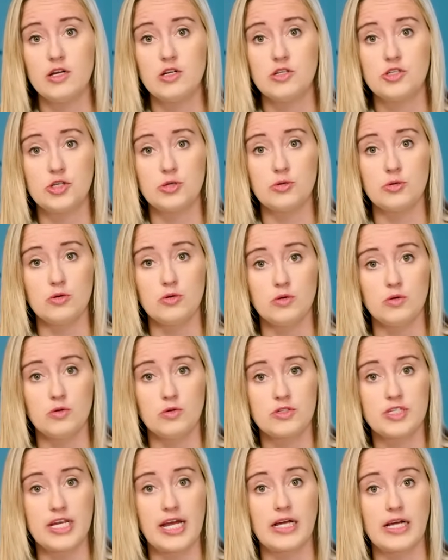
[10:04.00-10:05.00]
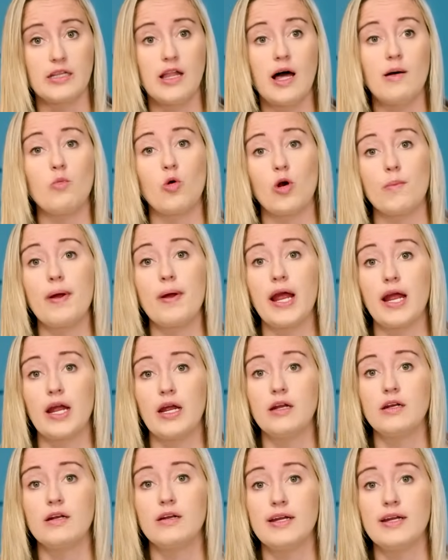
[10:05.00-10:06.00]
to take a lot more
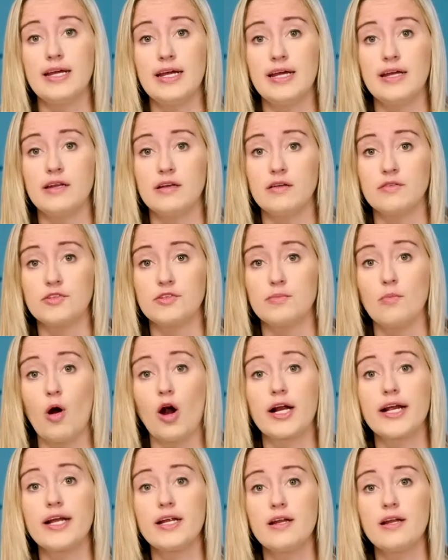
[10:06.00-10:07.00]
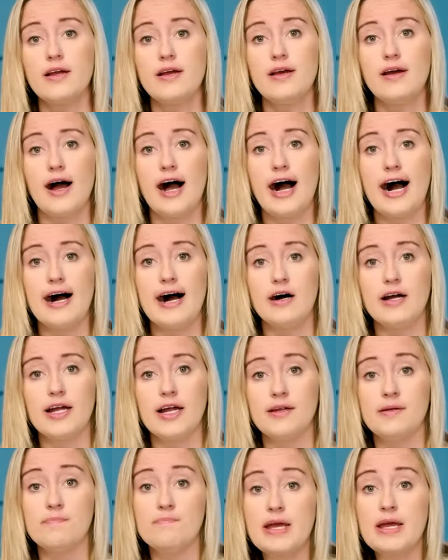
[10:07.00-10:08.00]
pain in the market.
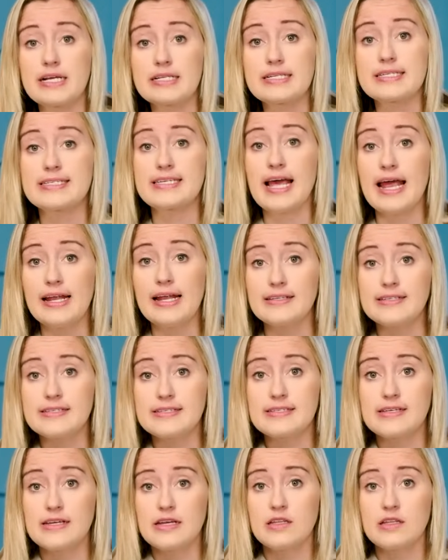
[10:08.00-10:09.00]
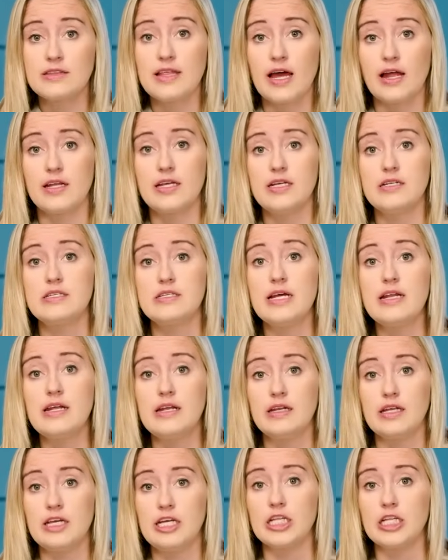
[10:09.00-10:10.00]
It makes sense that he
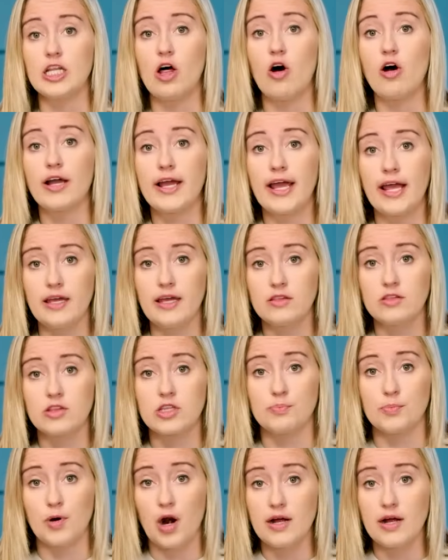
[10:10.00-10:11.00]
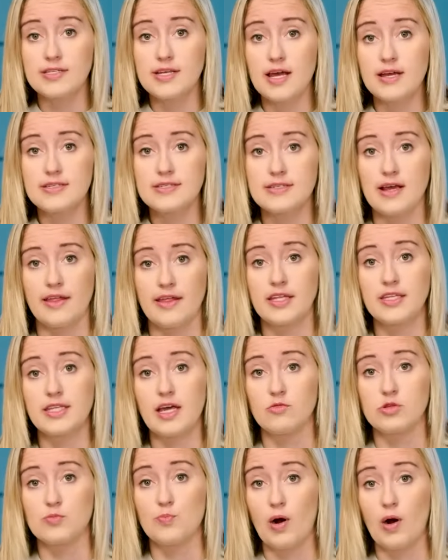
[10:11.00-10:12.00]
didn't elongate the process. I think
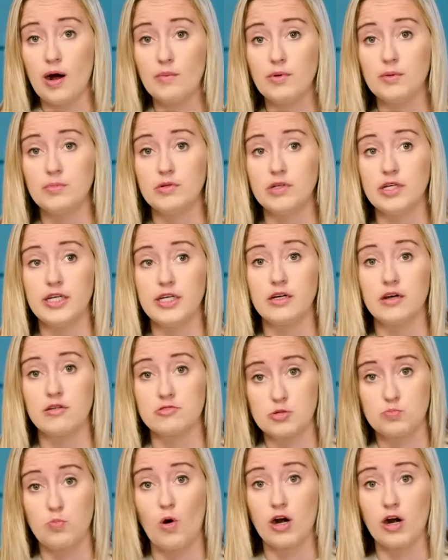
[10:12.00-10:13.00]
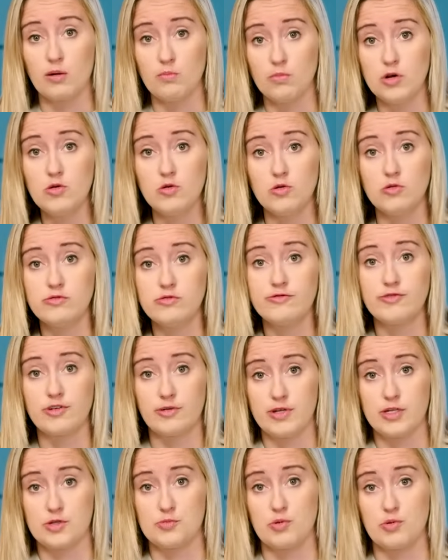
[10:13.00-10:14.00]
that was probably a smarter move
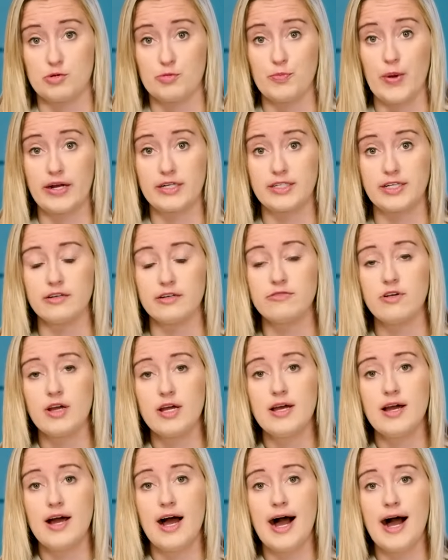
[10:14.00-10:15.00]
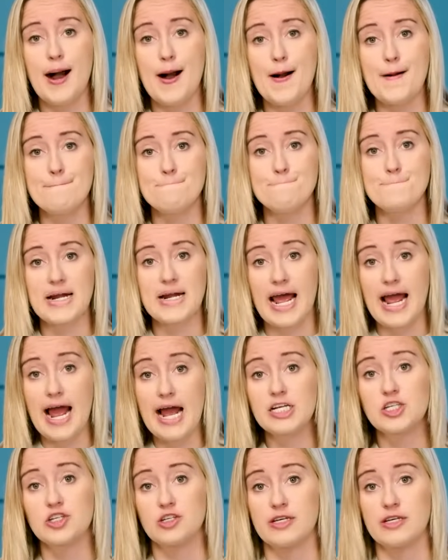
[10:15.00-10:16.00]
from his perspective. But I
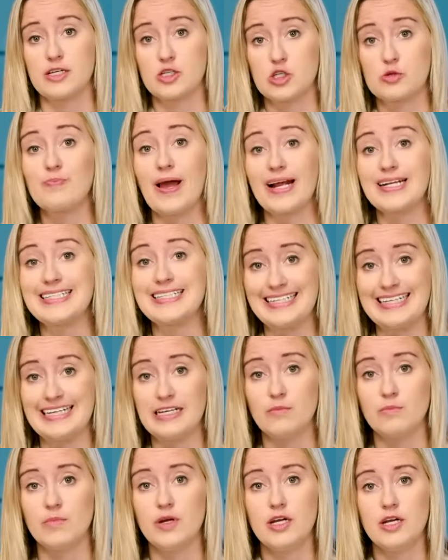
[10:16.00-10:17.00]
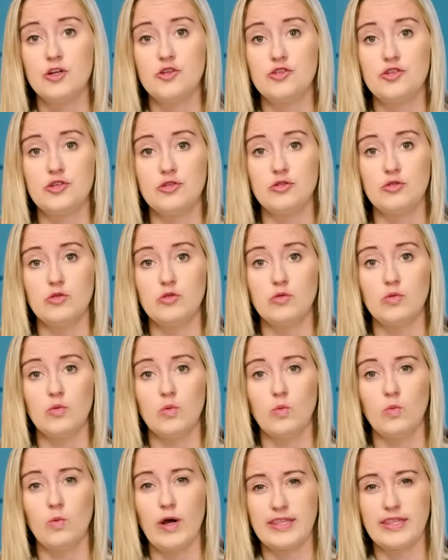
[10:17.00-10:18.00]
actually expected him to
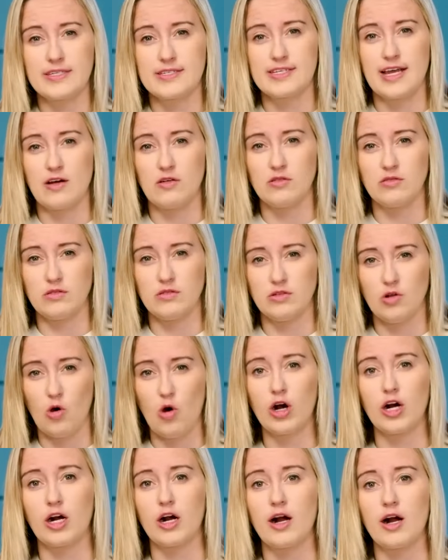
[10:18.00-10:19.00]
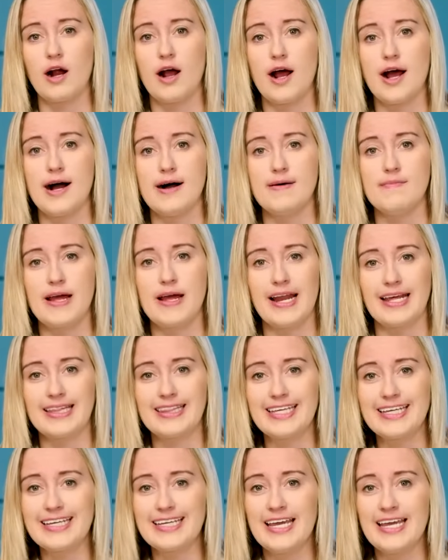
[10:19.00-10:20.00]
wait this out longer. And I
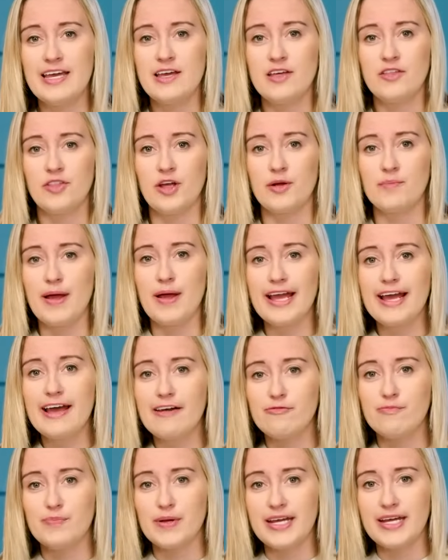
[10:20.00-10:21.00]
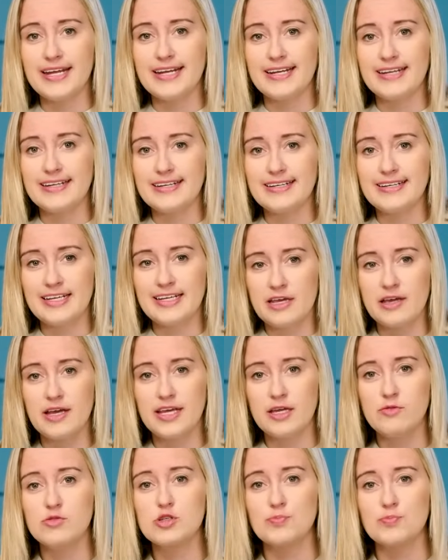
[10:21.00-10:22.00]
think there may have been
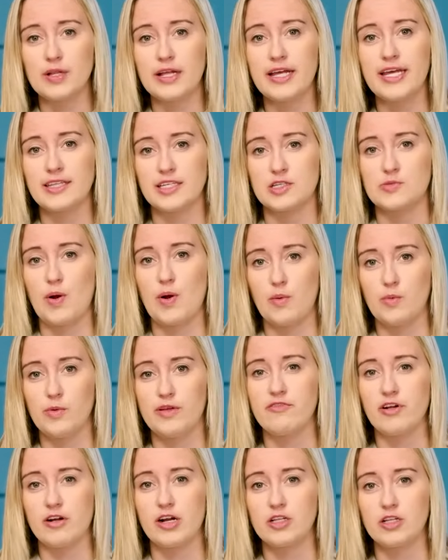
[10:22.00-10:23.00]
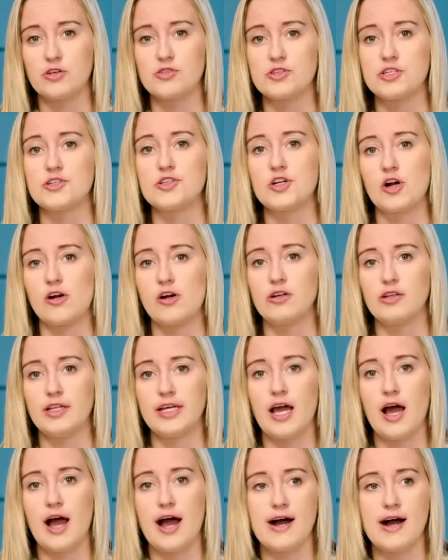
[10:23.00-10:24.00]
he was playing this probably very close
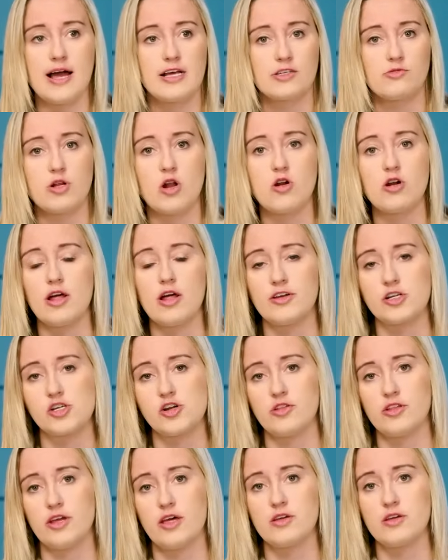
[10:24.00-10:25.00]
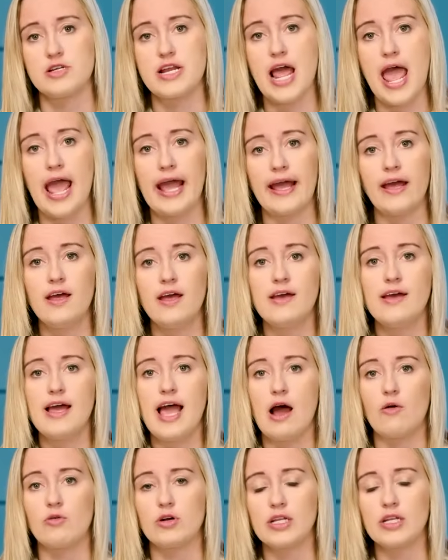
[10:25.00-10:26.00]
internally. As we noted on the show the other day,
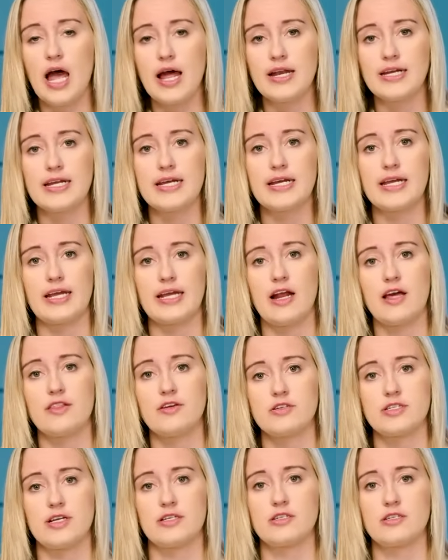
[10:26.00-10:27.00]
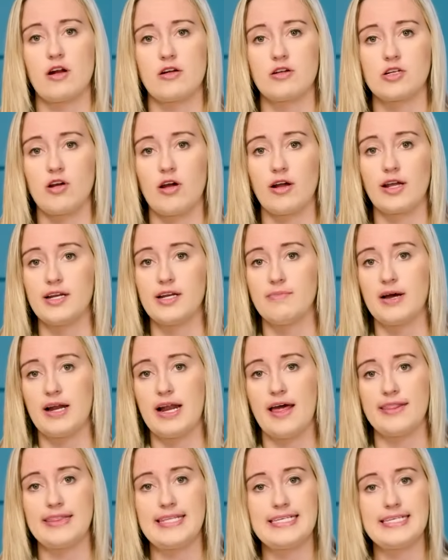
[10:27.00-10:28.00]
Howard Lutnick and others had started talking about
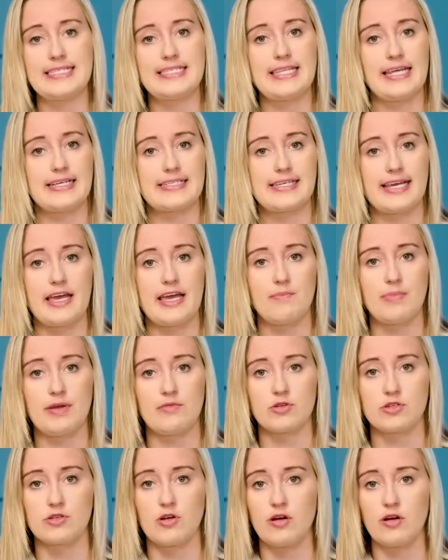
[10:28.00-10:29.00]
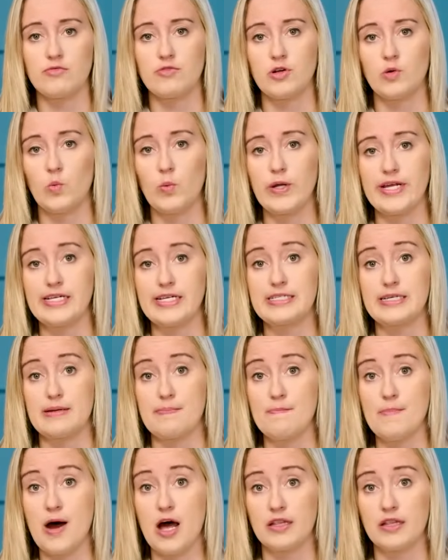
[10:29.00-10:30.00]
how these things can't be resolved in weeks
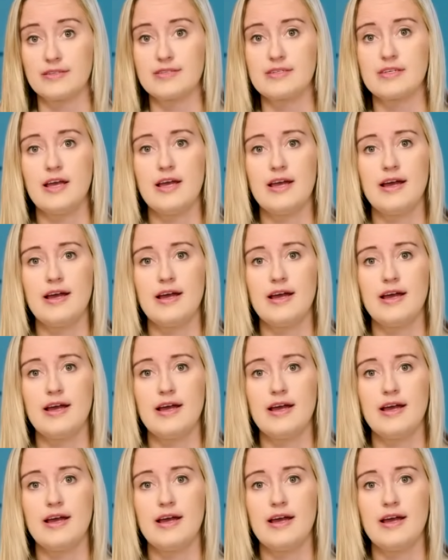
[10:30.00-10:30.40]
and months,